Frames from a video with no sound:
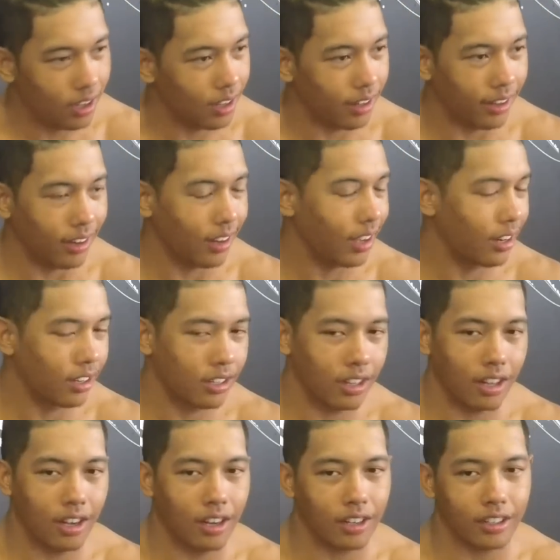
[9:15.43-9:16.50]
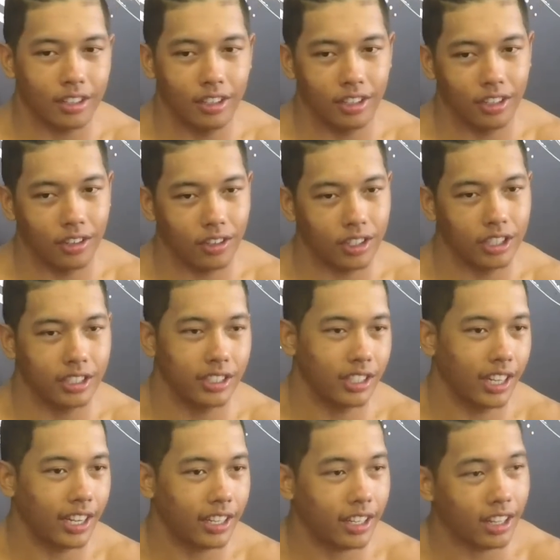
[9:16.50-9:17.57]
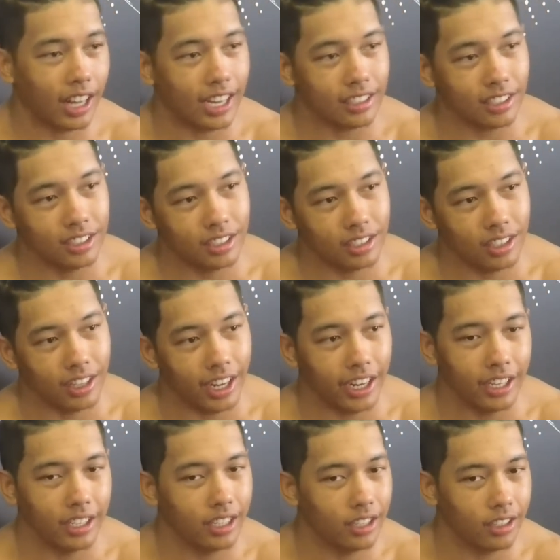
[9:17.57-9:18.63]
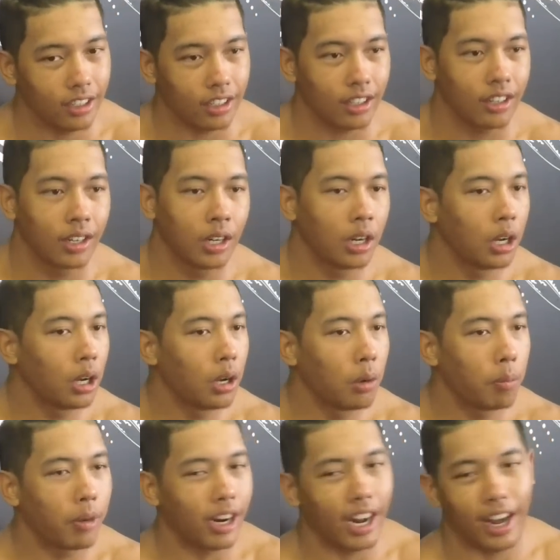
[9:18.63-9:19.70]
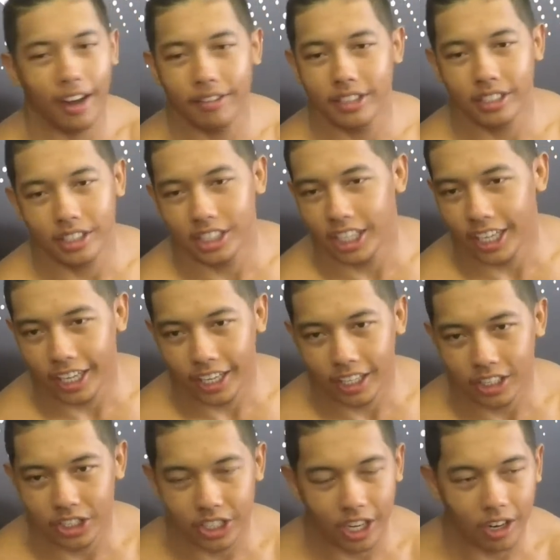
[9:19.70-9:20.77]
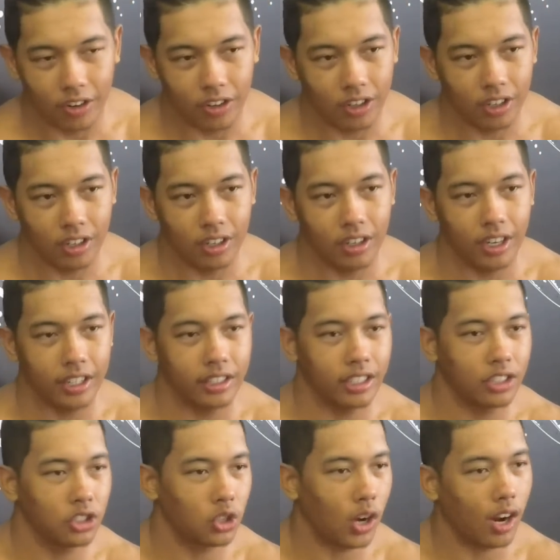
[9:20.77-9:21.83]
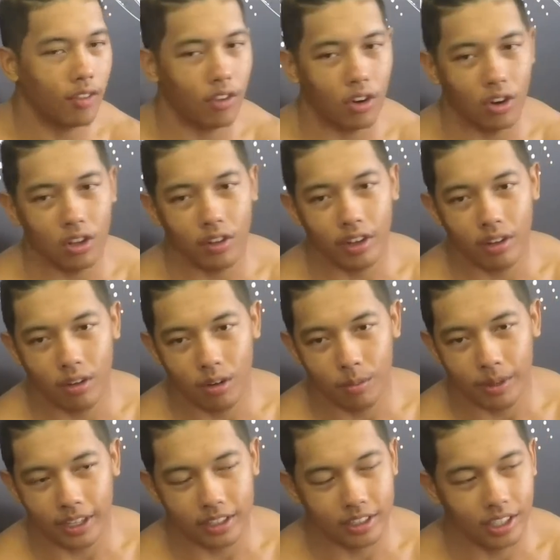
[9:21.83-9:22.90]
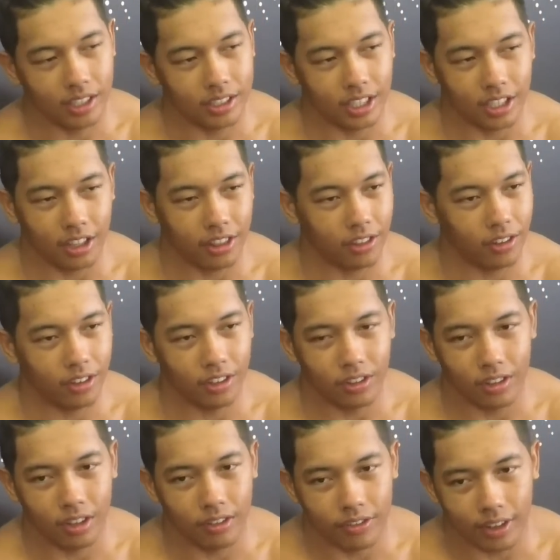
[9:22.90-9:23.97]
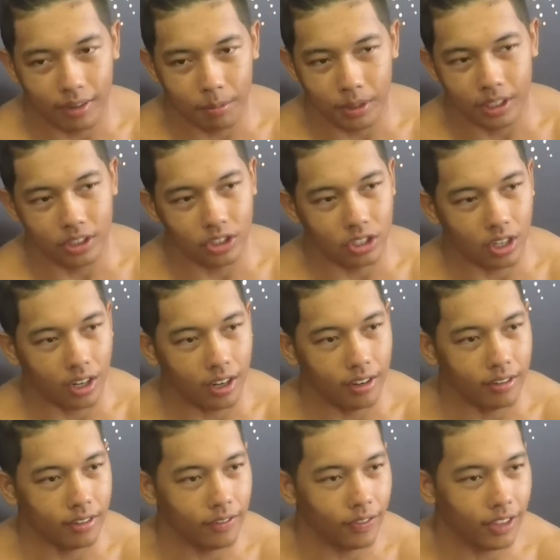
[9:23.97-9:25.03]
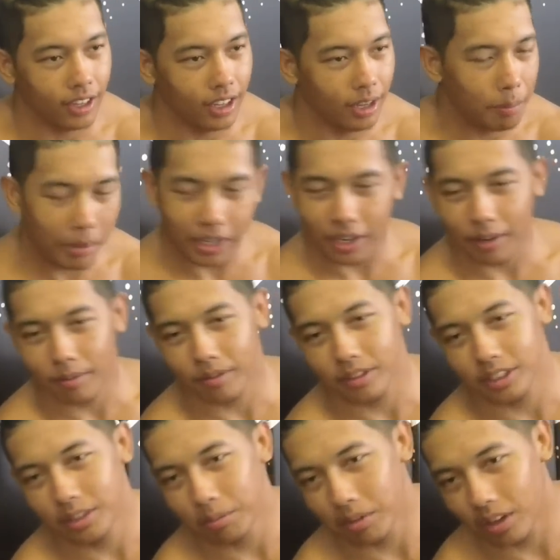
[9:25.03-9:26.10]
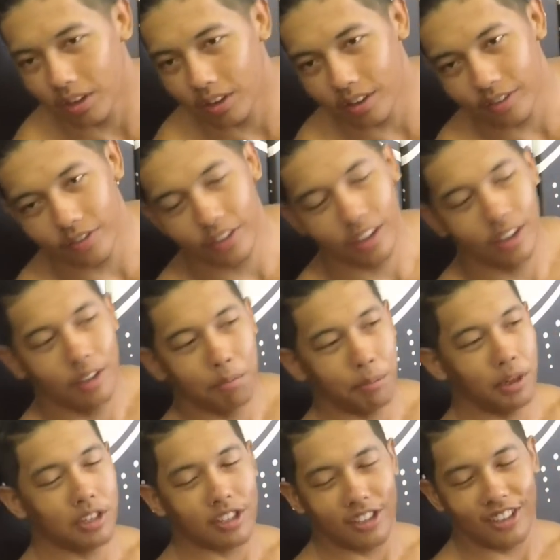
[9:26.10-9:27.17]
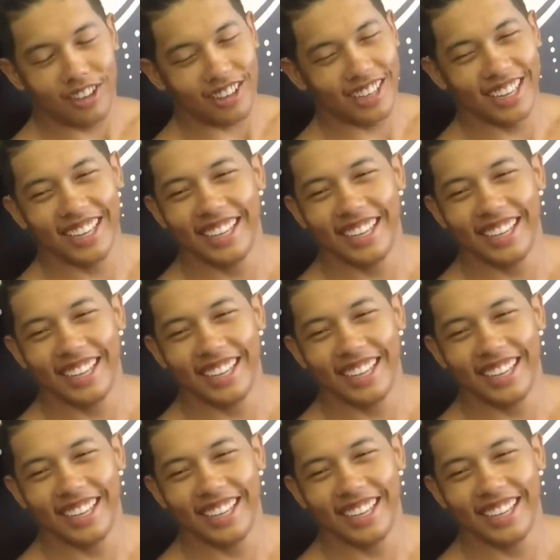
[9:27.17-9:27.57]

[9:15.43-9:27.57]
at like 9 o'clock, you know, because class gets done 8 here, but I have to change, shower, and then drive all the way home. Like I said, it's like a 35 minute drive. It may not seem long, but it's long,